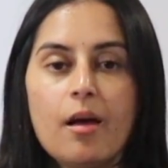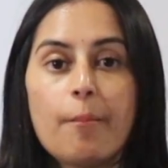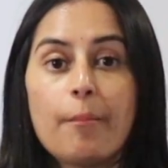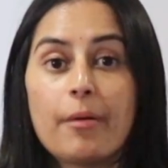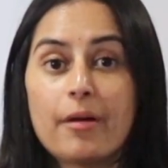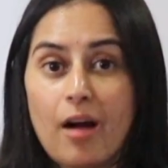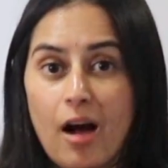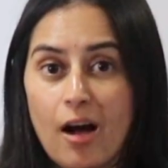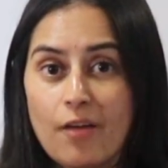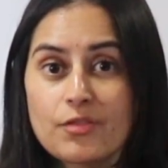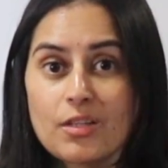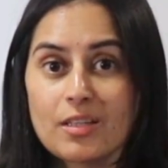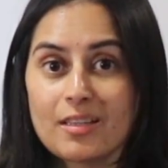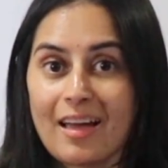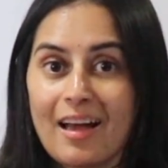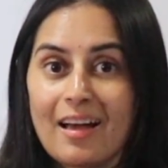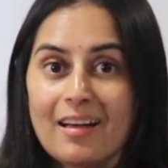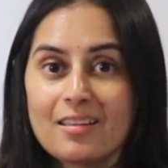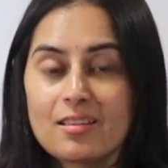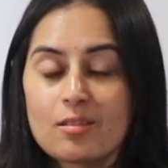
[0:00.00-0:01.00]
But after
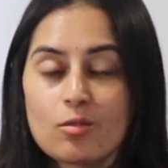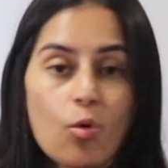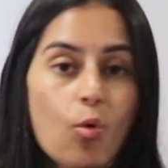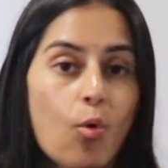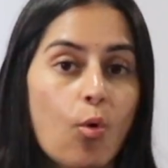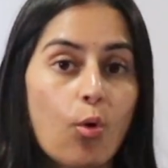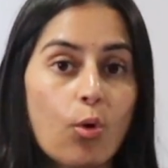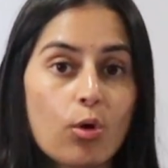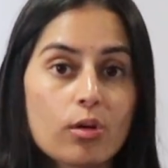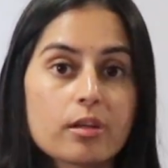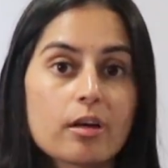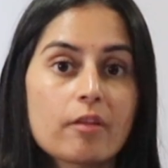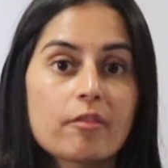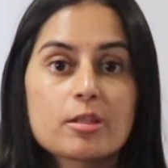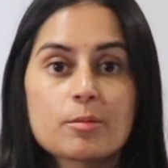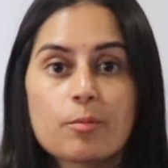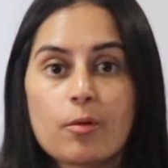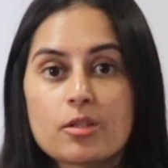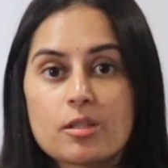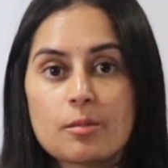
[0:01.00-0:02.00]
that, all the
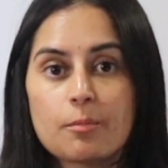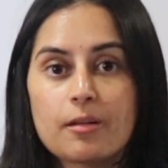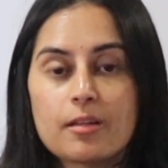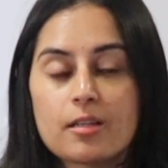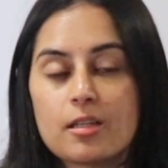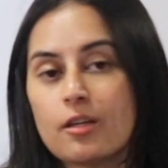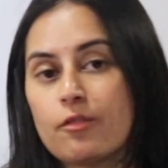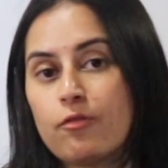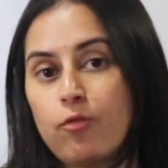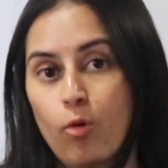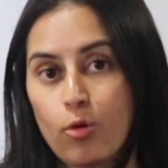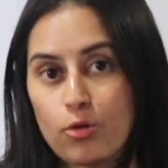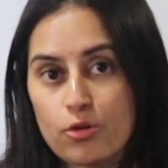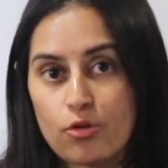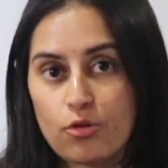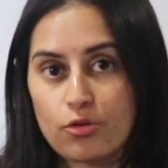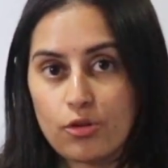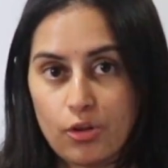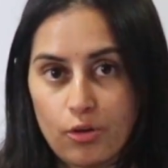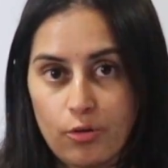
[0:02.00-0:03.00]
responsibility falls
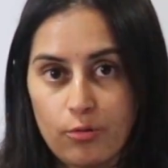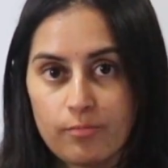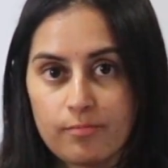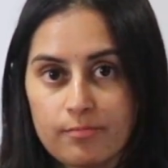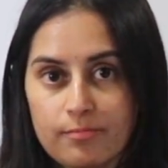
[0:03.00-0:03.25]
on you.